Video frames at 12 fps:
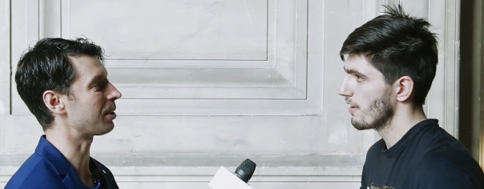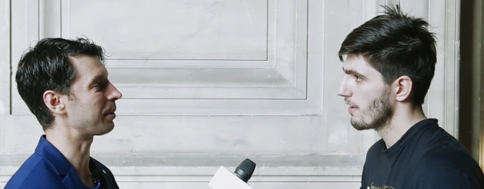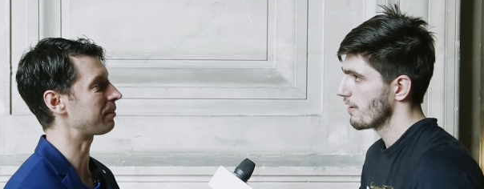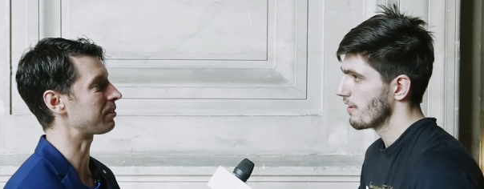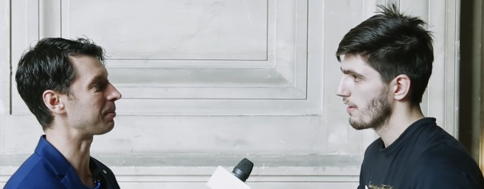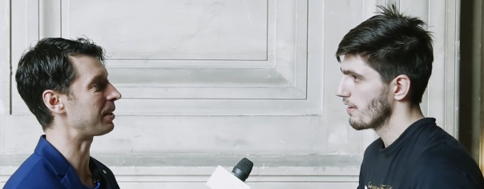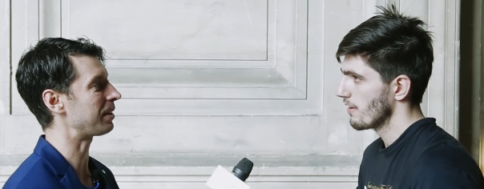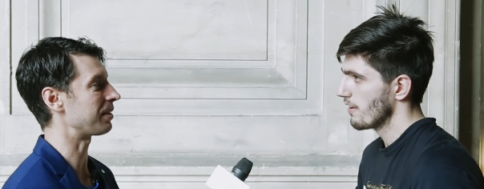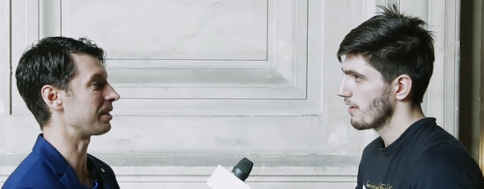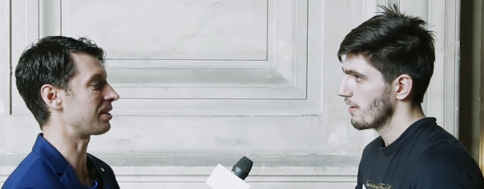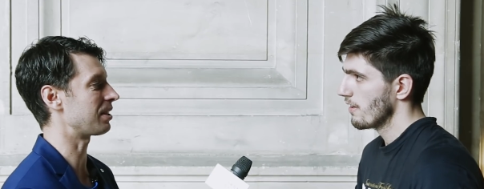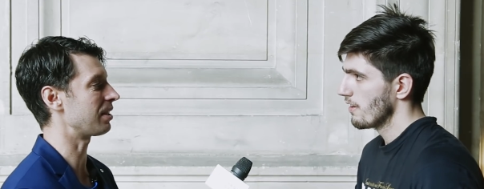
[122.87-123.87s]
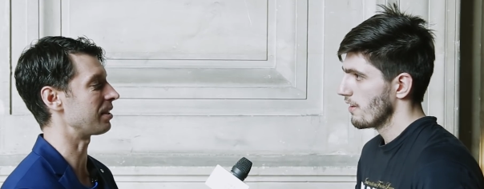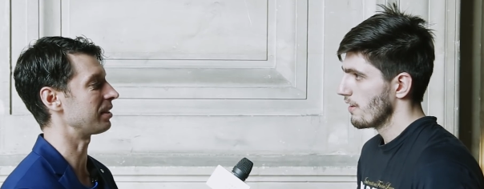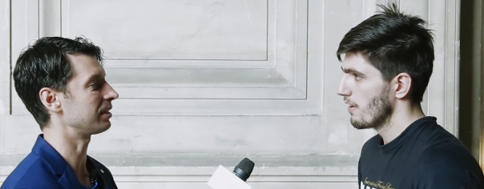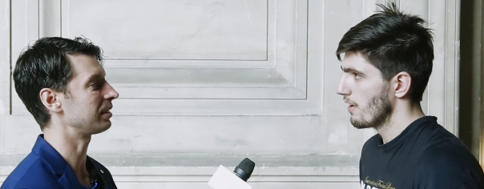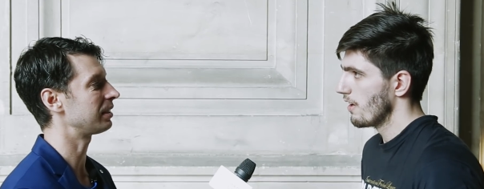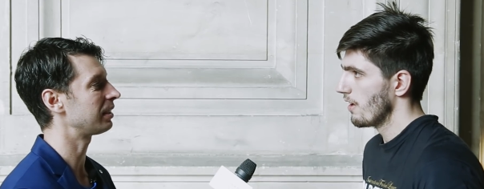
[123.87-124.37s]
Speaker 1: going from here this
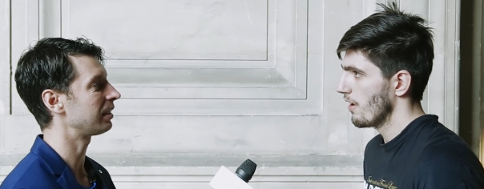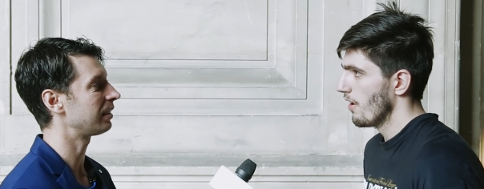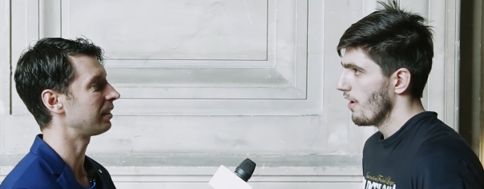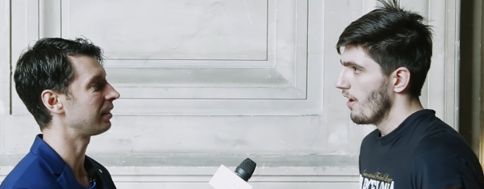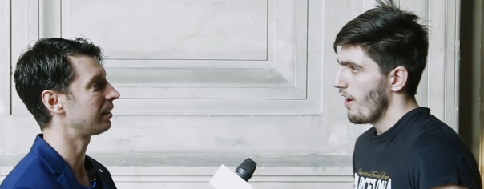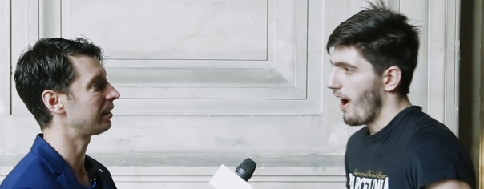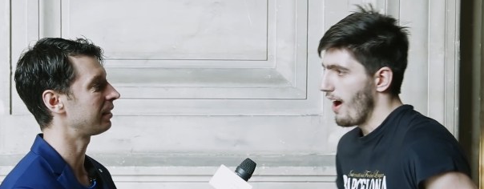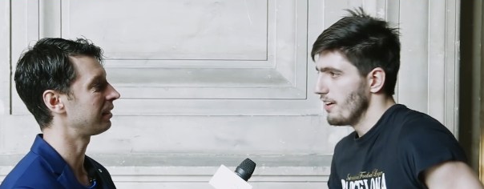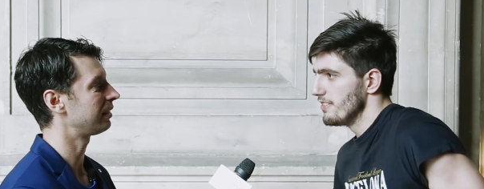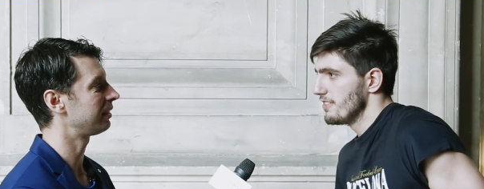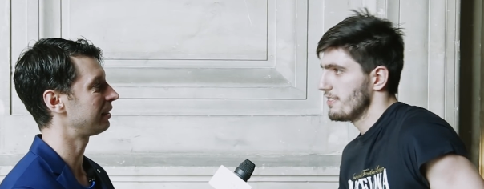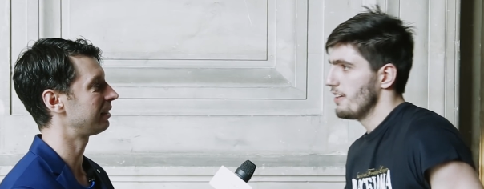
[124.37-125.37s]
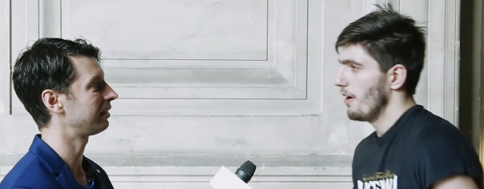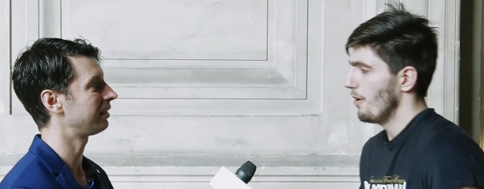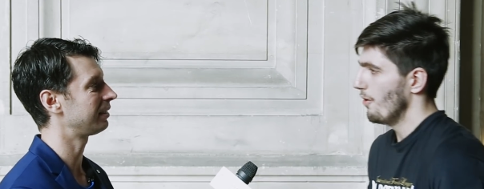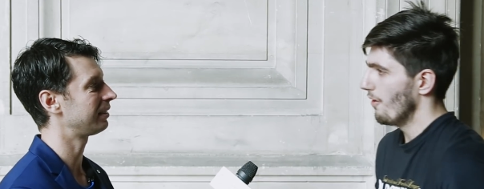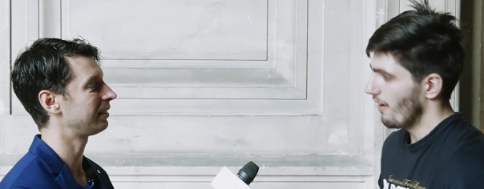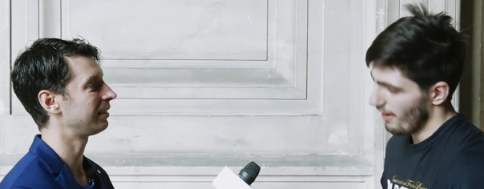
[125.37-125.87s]
year?
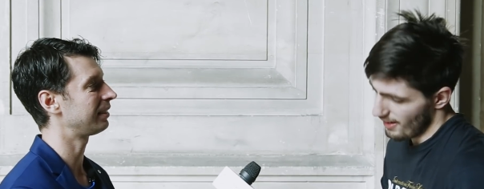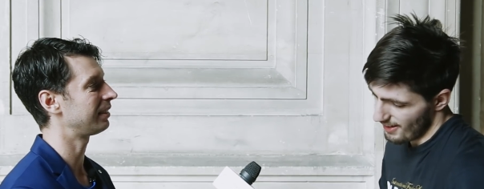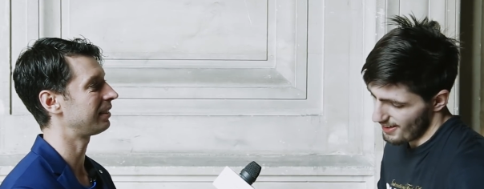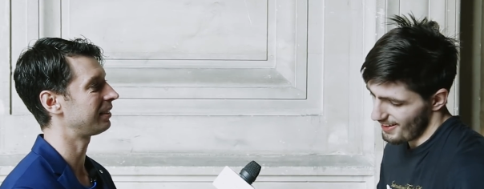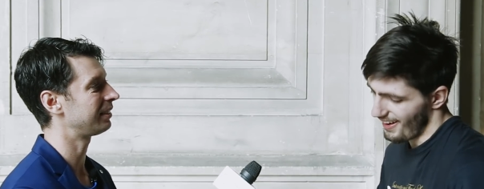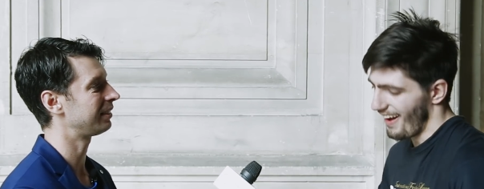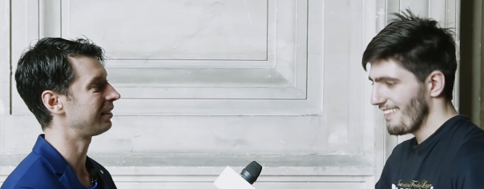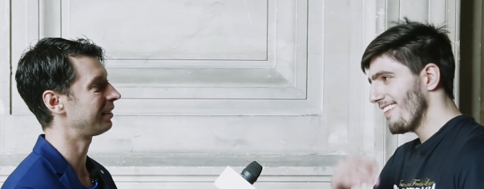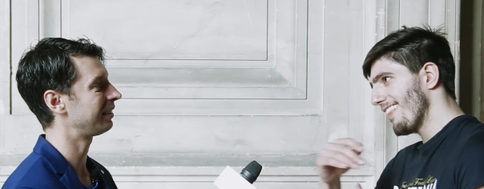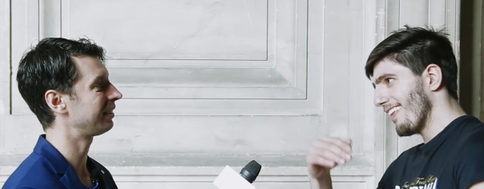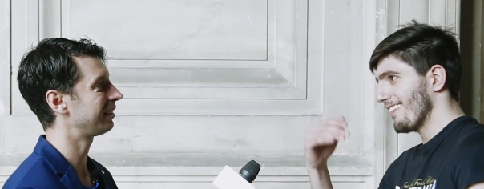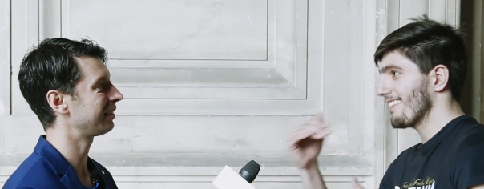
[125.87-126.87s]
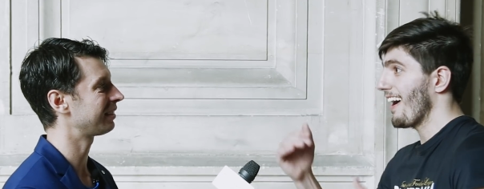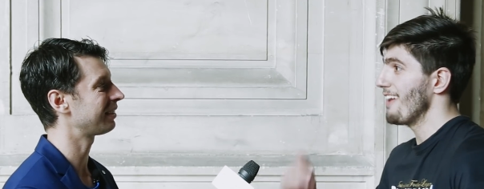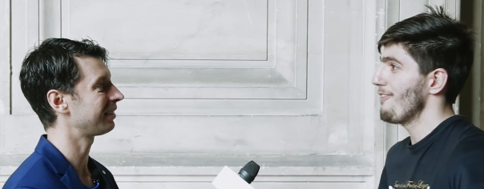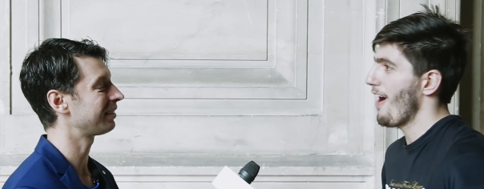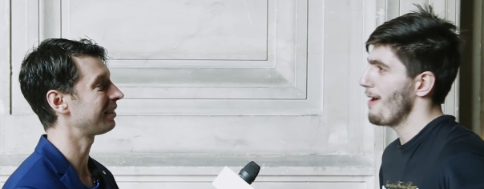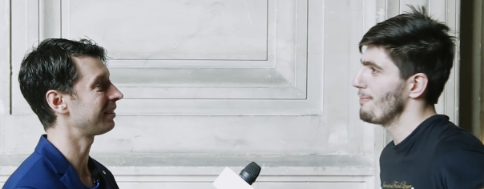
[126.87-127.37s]
Speaker 2: So, uh, I see things
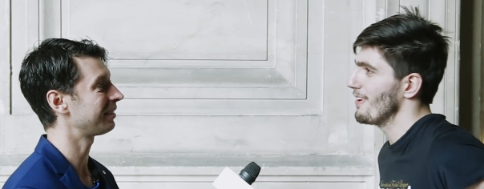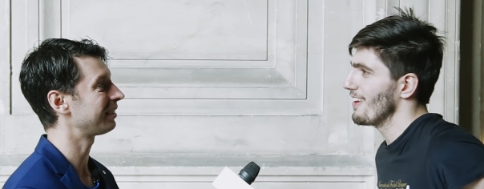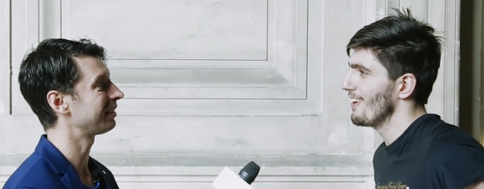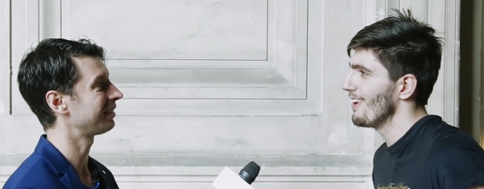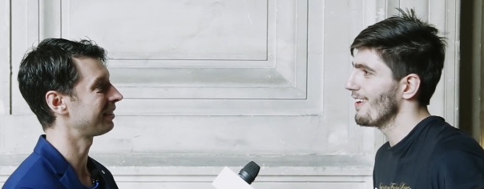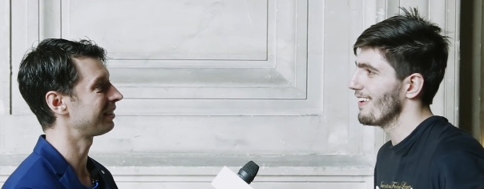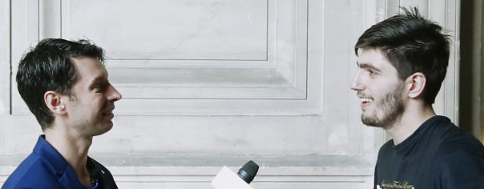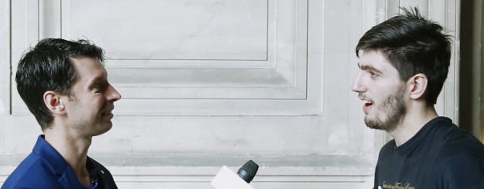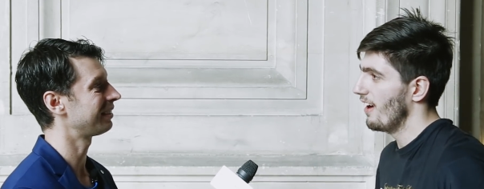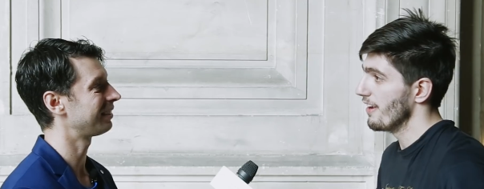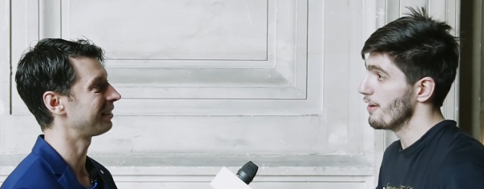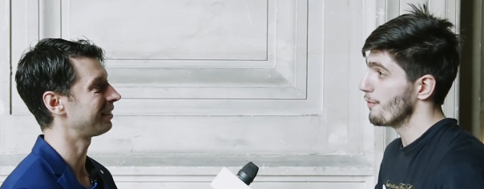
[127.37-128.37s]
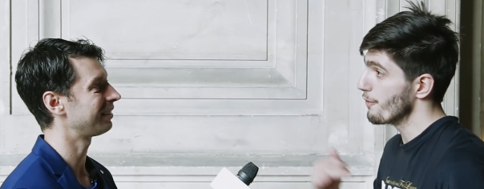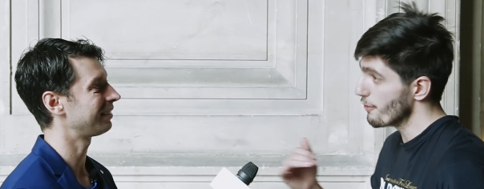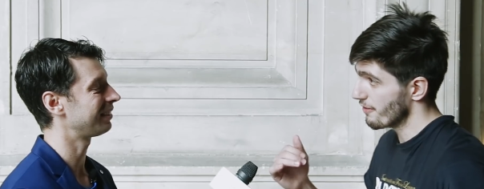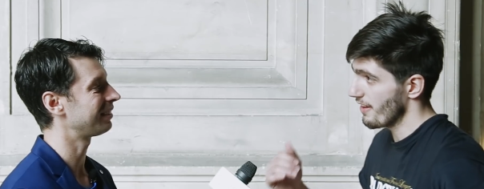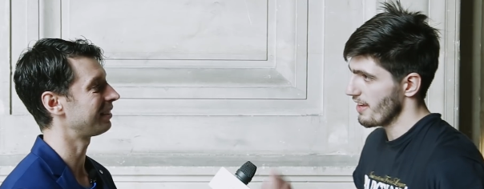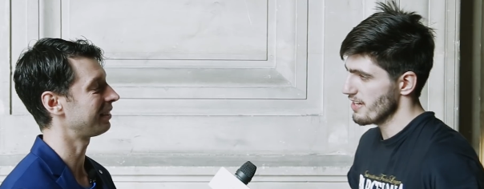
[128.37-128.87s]
kind of happening uh, in a few
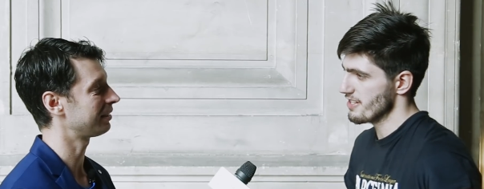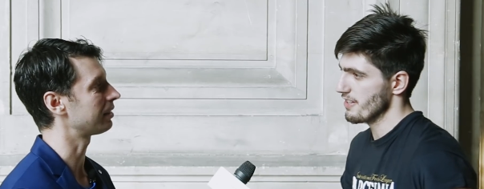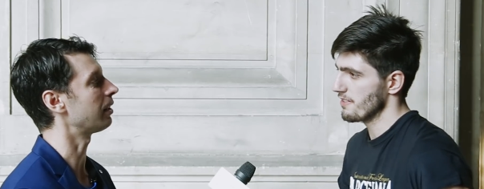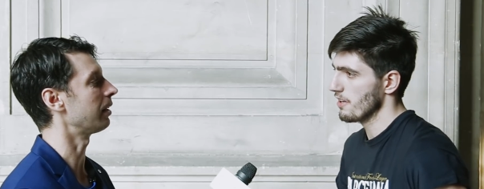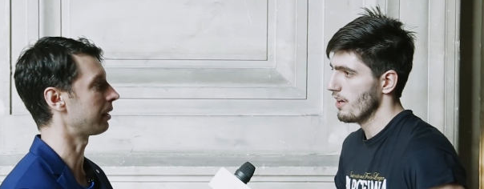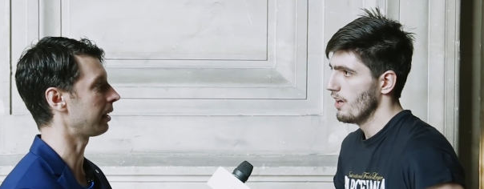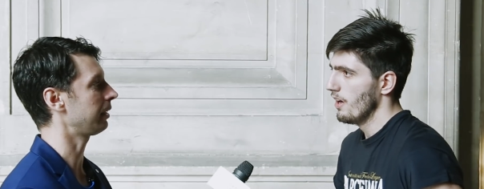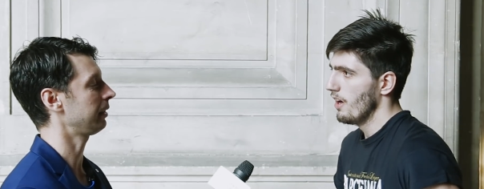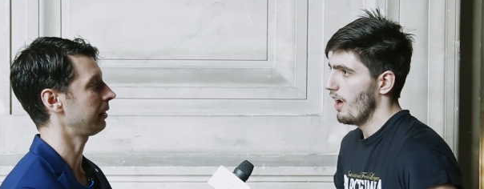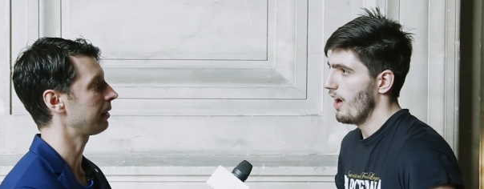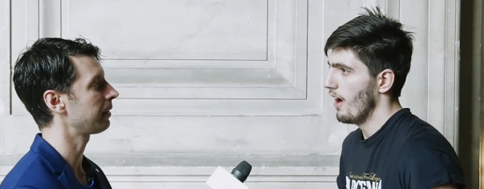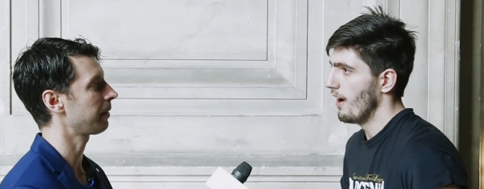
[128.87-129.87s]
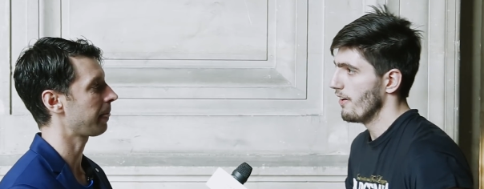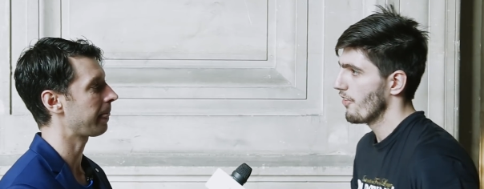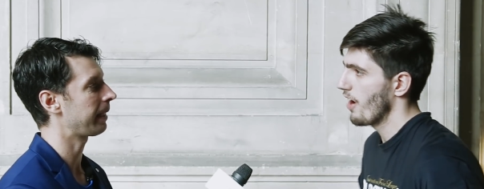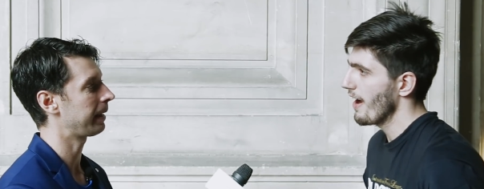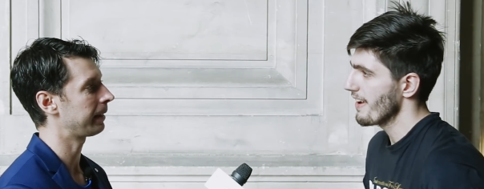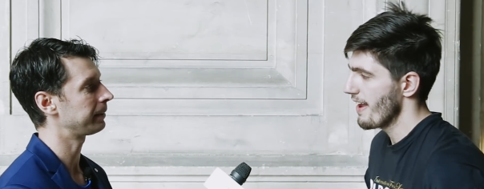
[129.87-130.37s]
stages. Okay. Uh,
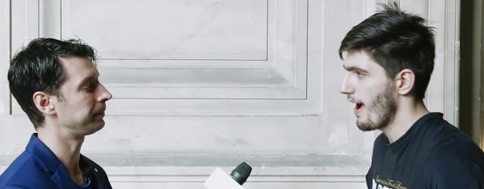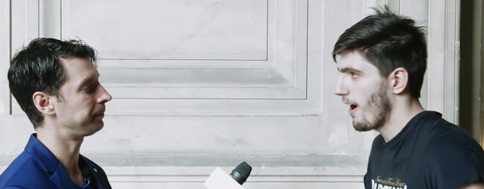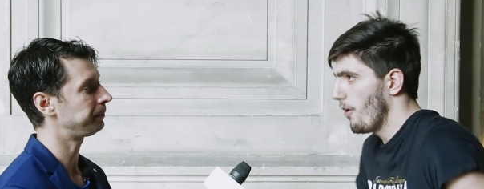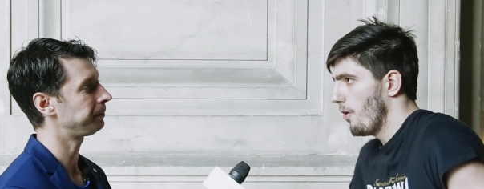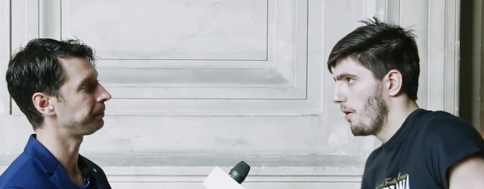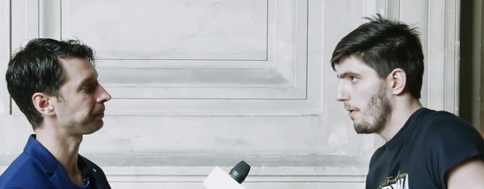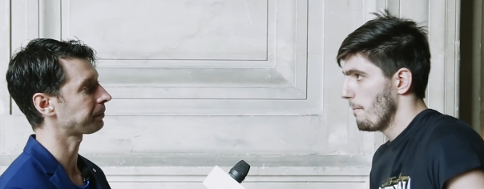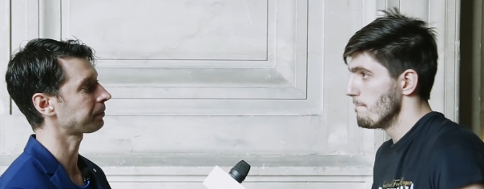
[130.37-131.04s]
right now,